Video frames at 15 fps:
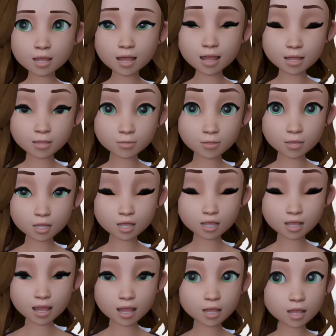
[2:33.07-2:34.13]
Um,
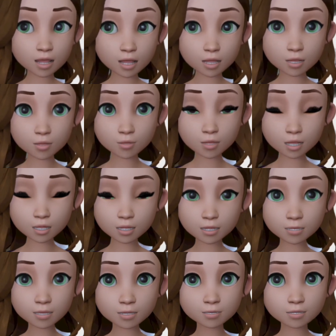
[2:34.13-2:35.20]
certainly, you should go and watch it
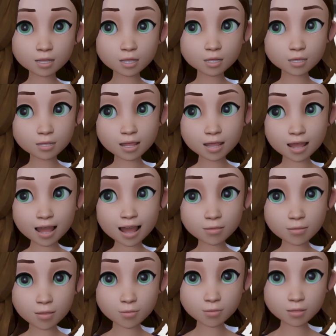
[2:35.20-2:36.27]
if you need to
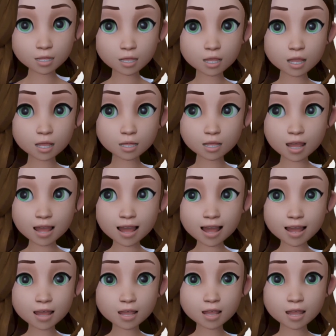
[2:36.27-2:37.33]
keep up and stuff like
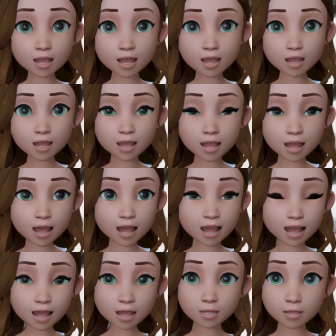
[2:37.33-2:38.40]
that.
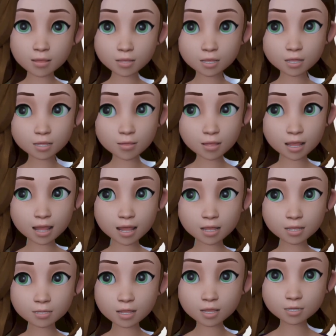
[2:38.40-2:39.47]
It will
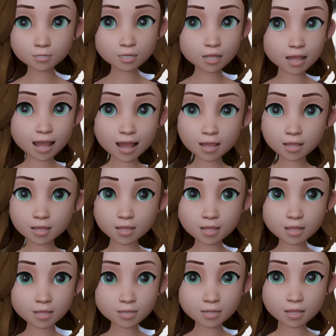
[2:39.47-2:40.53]
be great for the
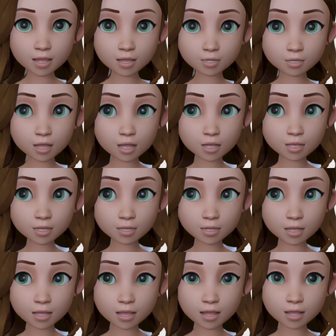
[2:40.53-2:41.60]
kids, of course.
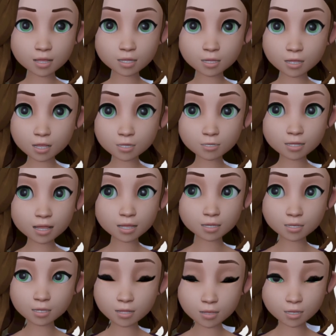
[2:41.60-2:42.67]
Uh, it is a 12A
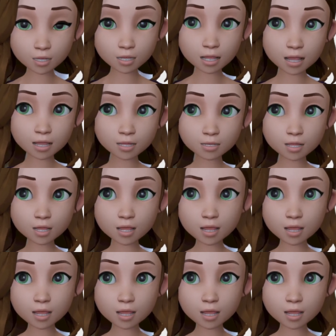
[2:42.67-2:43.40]
just to warn you.